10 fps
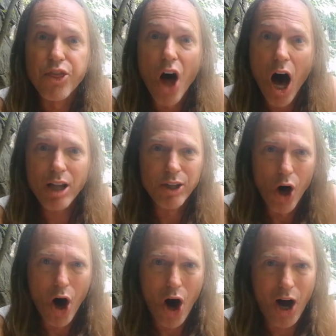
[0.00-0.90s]
The
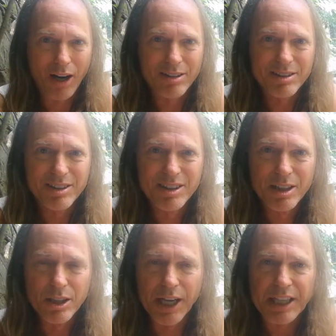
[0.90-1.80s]
law.
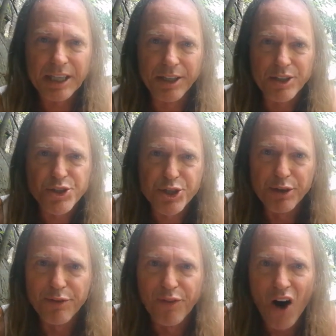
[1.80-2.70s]
Like in
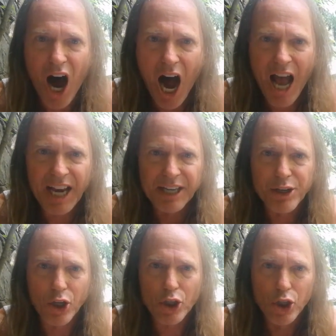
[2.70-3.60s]

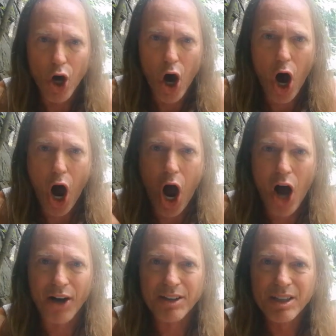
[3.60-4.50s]
divine
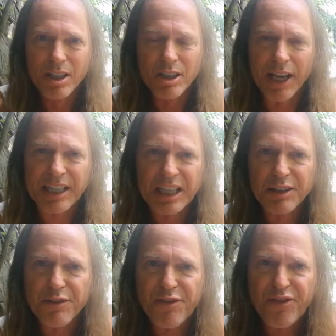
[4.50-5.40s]
law. Like
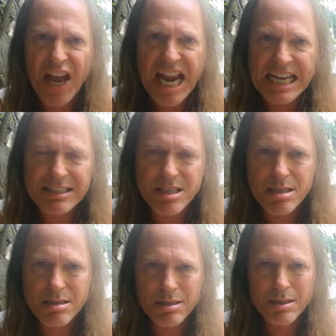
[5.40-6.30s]
in
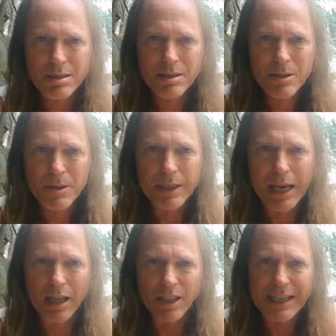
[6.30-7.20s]
fate.
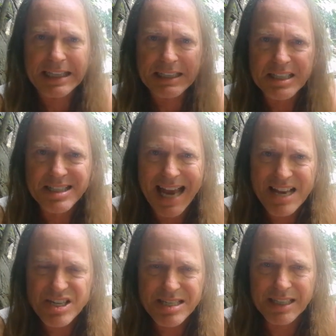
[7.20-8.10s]
Yeah, like in
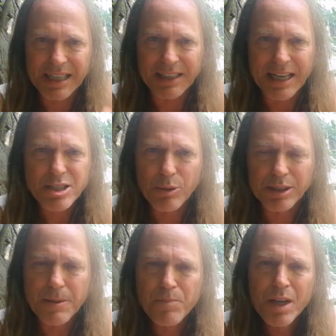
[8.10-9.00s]
destiny. That's
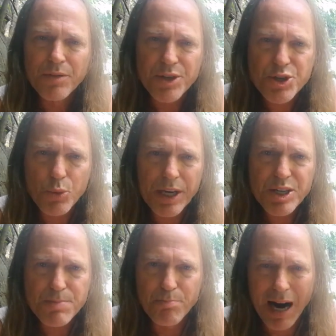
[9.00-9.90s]
what this
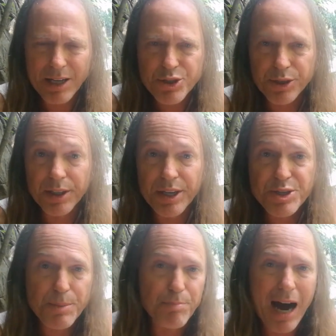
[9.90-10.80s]
week's mantra
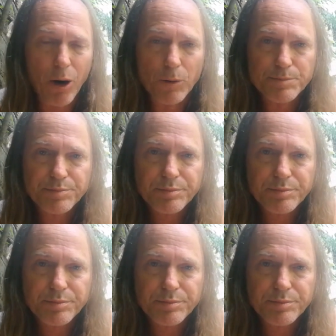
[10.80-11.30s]
is about.